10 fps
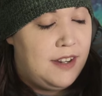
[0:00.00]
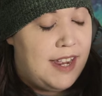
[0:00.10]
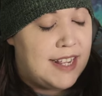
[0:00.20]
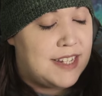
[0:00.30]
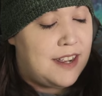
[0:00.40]

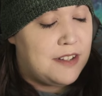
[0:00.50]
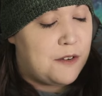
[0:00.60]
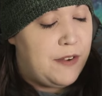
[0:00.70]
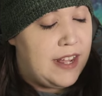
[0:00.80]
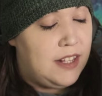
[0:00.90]
As dusk
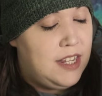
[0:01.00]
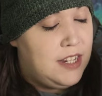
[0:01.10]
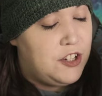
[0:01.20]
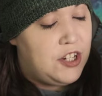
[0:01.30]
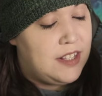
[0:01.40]
fell,
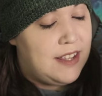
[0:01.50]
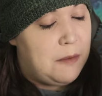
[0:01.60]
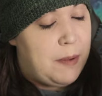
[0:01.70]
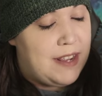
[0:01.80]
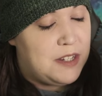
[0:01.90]
Jin
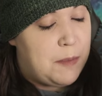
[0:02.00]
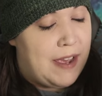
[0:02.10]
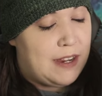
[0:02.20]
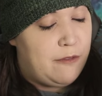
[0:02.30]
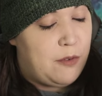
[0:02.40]
Ling paced
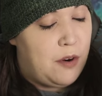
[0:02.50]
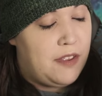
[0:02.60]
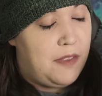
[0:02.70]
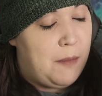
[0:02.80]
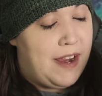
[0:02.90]
back and forth
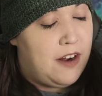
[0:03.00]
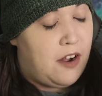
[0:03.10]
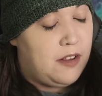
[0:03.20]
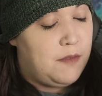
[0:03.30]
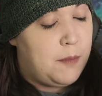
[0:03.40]
in the main
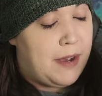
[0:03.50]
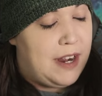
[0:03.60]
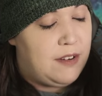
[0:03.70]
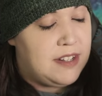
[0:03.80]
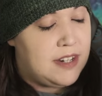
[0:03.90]
hall of the
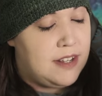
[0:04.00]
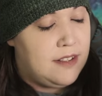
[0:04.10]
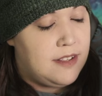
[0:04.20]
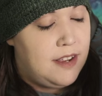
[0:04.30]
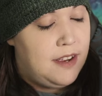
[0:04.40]
Bai
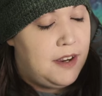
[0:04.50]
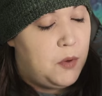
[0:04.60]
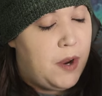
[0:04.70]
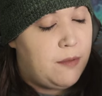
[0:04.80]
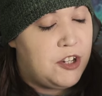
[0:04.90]
residence.
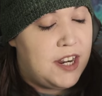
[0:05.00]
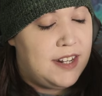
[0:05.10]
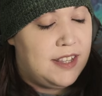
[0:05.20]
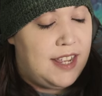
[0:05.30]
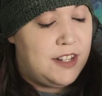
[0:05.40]
Wei Wuxian
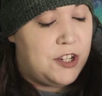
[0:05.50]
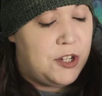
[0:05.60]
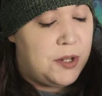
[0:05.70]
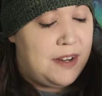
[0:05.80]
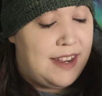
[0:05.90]
and Lan
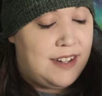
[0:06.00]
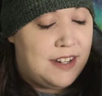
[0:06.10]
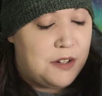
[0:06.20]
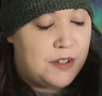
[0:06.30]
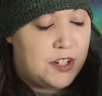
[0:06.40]
Sizhui had
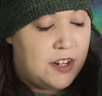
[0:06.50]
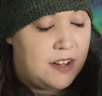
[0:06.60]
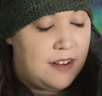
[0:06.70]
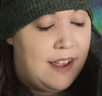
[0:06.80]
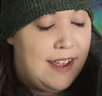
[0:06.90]
yet to
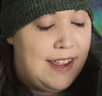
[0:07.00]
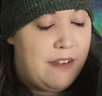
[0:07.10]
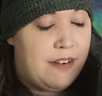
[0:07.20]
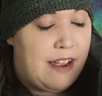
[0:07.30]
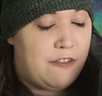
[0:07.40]
return,
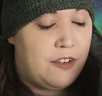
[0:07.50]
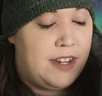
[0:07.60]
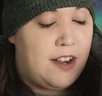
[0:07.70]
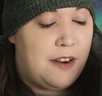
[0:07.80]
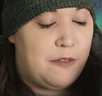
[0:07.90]
even after
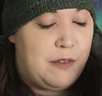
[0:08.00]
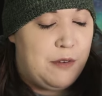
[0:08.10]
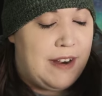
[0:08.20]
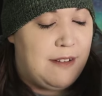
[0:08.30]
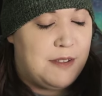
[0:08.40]
he'd gone a few
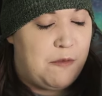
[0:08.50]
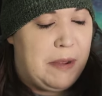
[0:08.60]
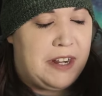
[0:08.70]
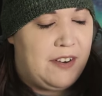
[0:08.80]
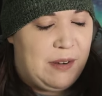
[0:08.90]
rounds of
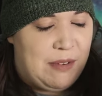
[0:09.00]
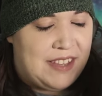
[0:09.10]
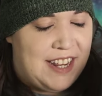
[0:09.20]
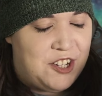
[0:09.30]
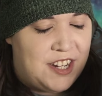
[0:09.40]
bickering with
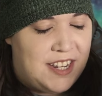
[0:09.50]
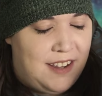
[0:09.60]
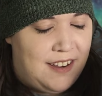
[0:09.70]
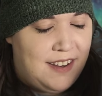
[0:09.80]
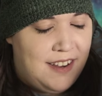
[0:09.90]
Lan Jingyi.